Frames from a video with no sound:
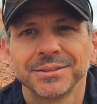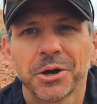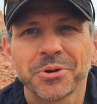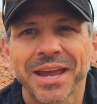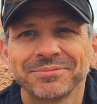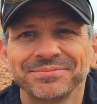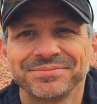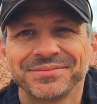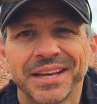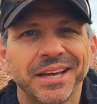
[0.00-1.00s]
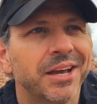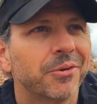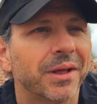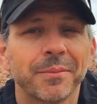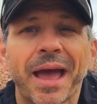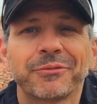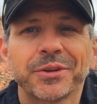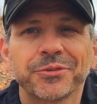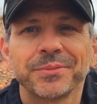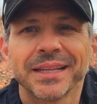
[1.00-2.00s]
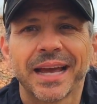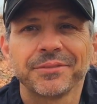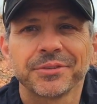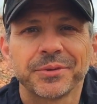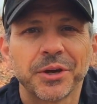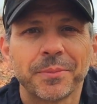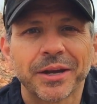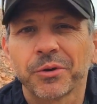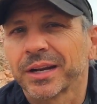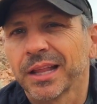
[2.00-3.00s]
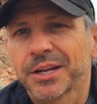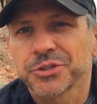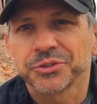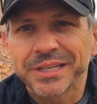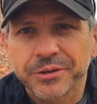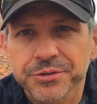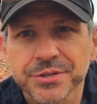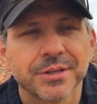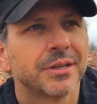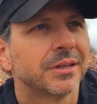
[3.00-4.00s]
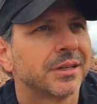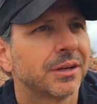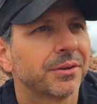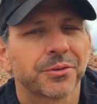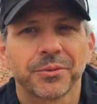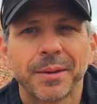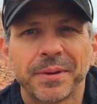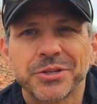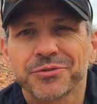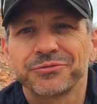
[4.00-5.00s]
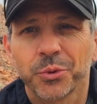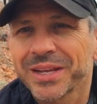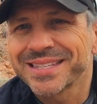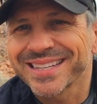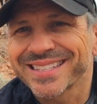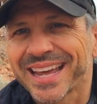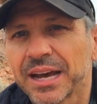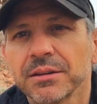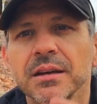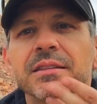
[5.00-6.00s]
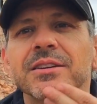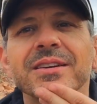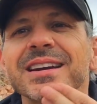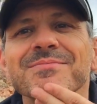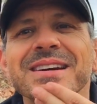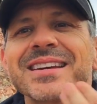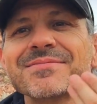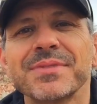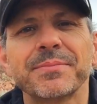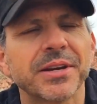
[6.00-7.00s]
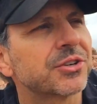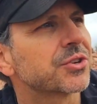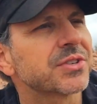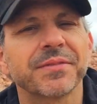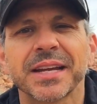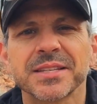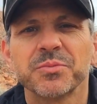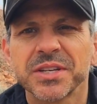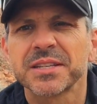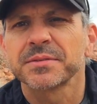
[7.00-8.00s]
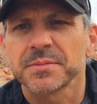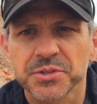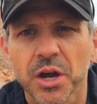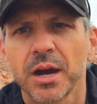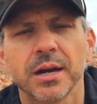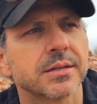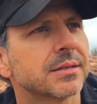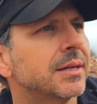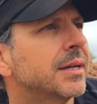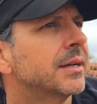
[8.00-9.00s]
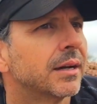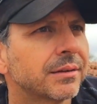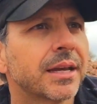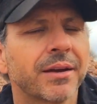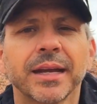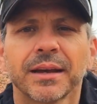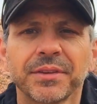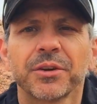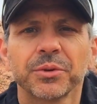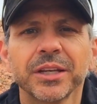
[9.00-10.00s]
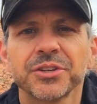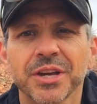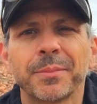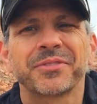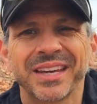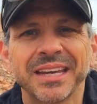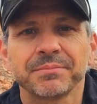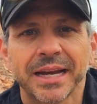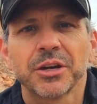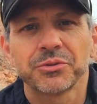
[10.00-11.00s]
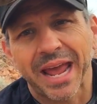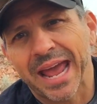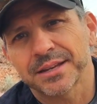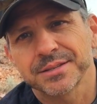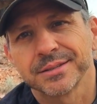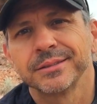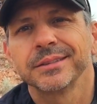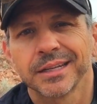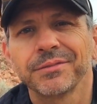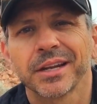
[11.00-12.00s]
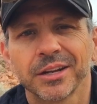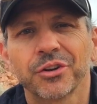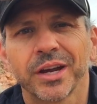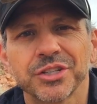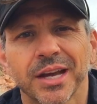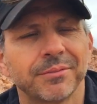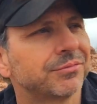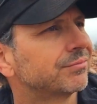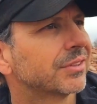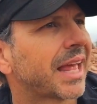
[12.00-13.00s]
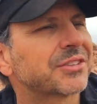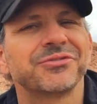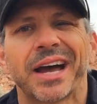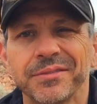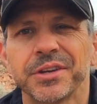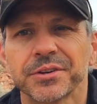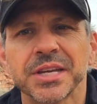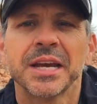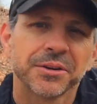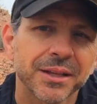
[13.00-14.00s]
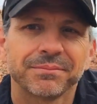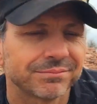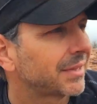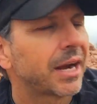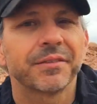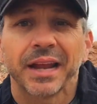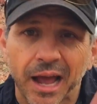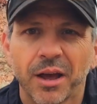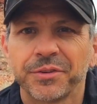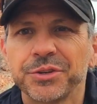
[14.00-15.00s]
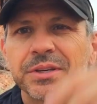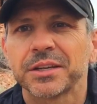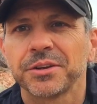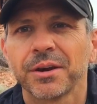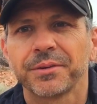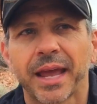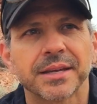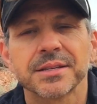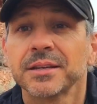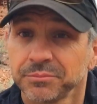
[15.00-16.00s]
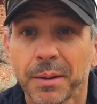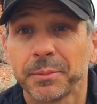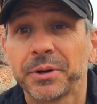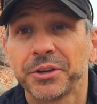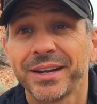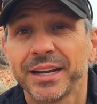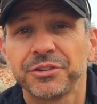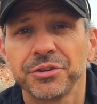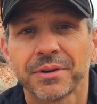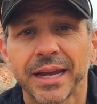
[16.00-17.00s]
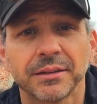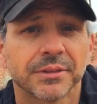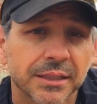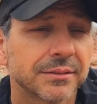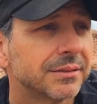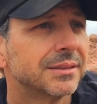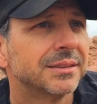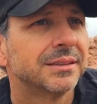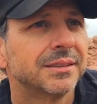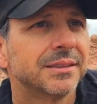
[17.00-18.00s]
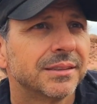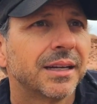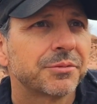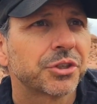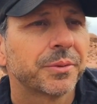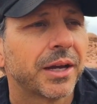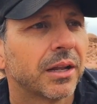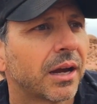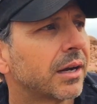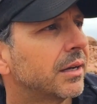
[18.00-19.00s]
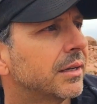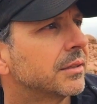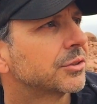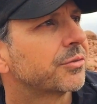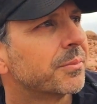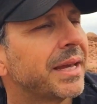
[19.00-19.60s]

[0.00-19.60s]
Okay. Well, I'm halfway through my life, if we go by chronological years you know, at the ripe age of 46 now and all the gray in my, my beard shows I've got some wisdom, some scars. Okay, great. I've done a really good job of kicking my own ass. And I've done it a great job for the last five years. Well, I'm tired of it. How often do you kick your own ass? Probably pretty good at it too, right? Well, I'm sure we all are. So for